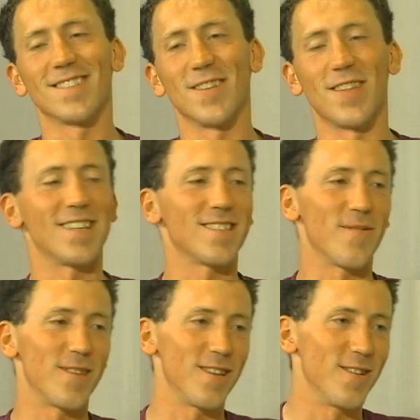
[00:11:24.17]
so that's
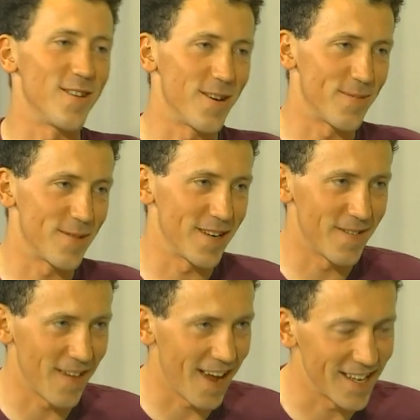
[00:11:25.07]
something you learn pretty
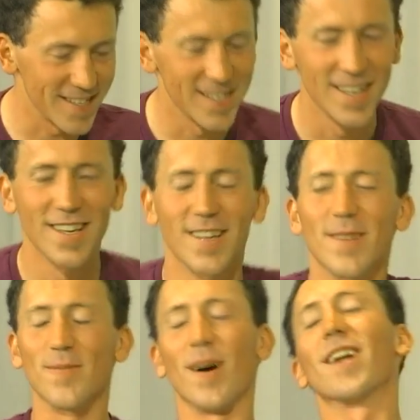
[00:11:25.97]
fast.
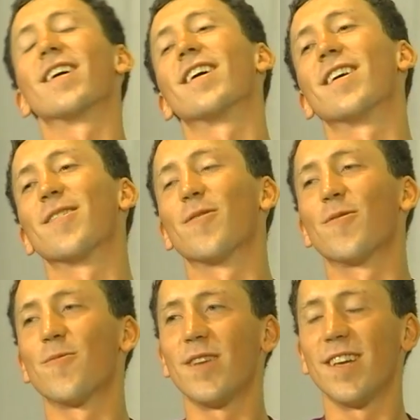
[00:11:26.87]
Okay. But uh,
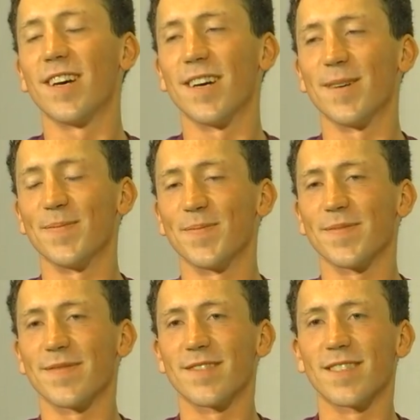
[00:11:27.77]
we, um,
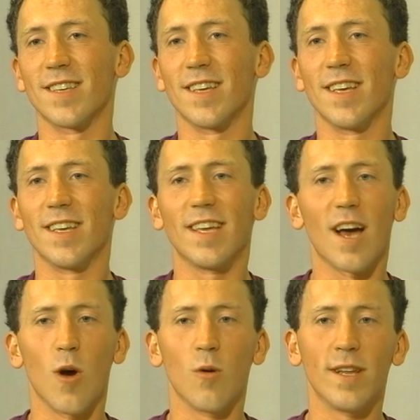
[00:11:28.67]

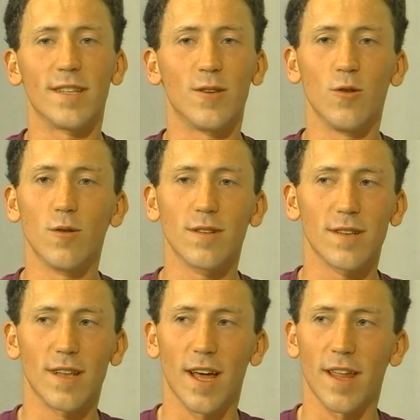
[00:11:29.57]
yeah, only two,
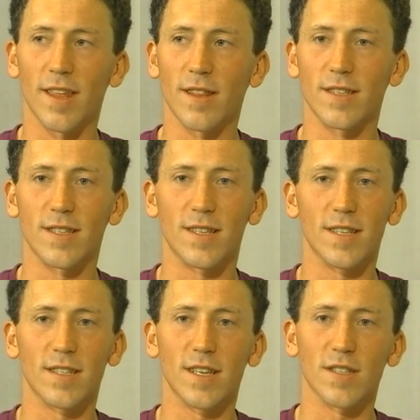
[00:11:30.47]
I think the
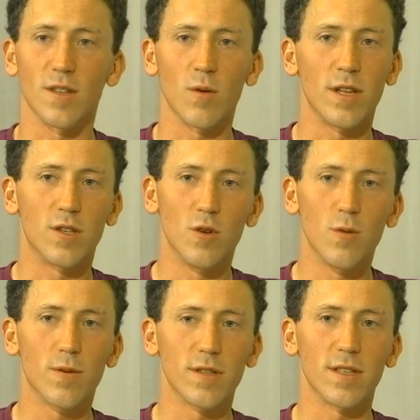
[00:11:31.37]
statistic is only
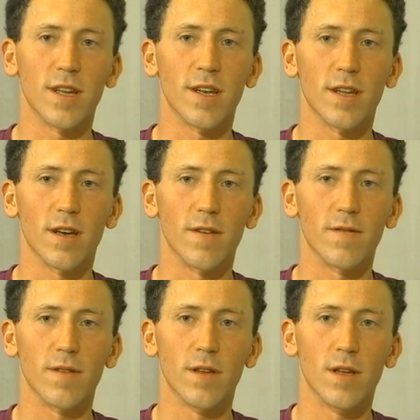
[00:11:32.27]
2%
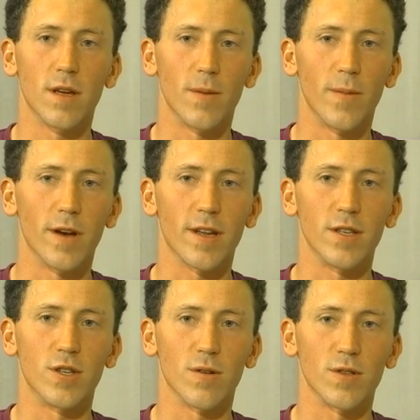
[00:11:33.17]
of
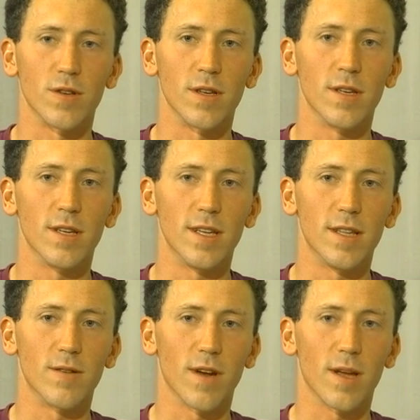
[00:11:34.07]
American children
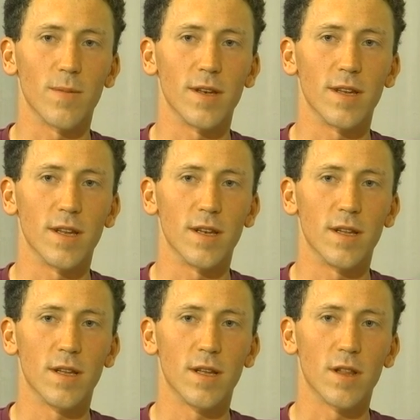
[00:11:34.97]
eat the recommended,
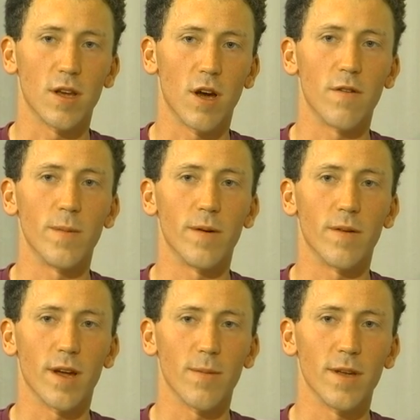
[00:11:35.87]
the government
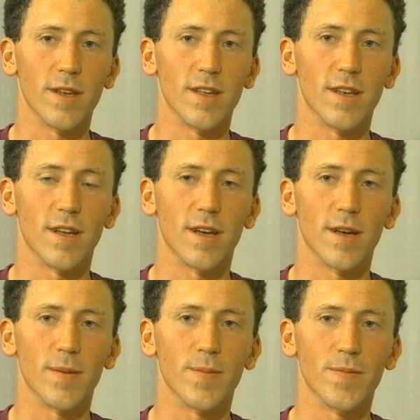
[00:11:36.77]
recommended
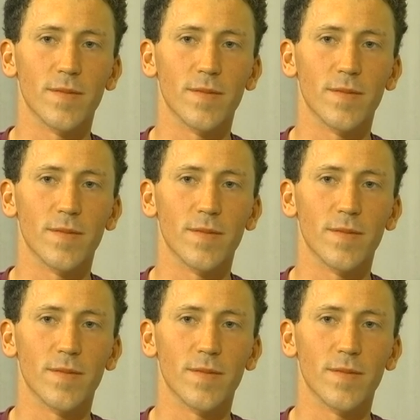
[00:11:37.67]
um,